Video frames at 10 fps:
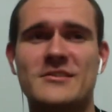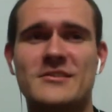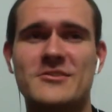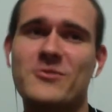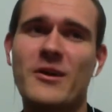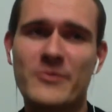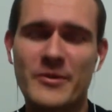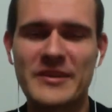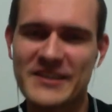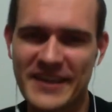So I'll
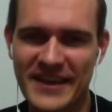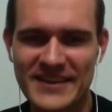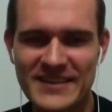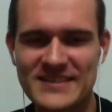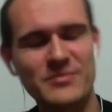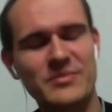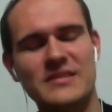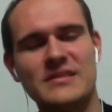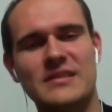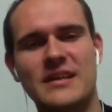repeat it again,
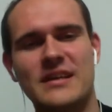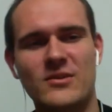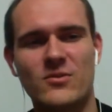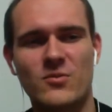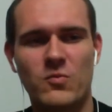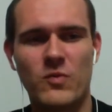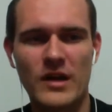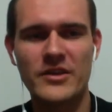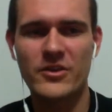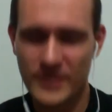simple.
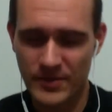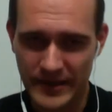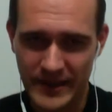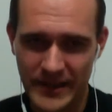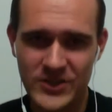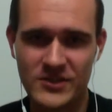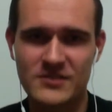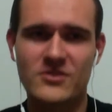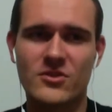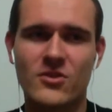While you're in the
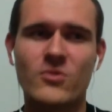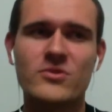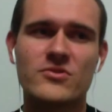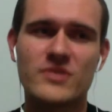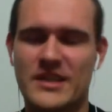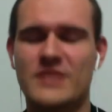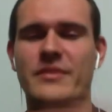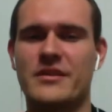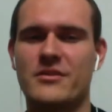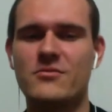application, go into the side
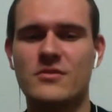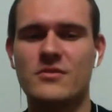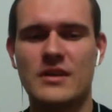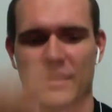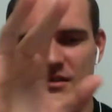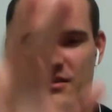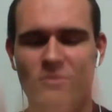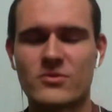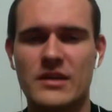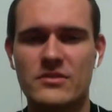menu,
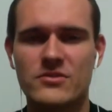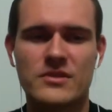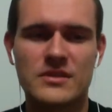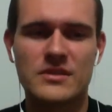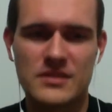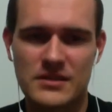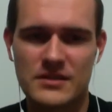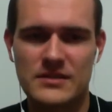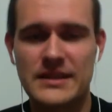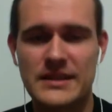go down to
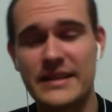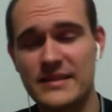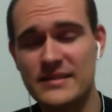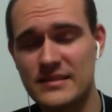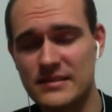the settings,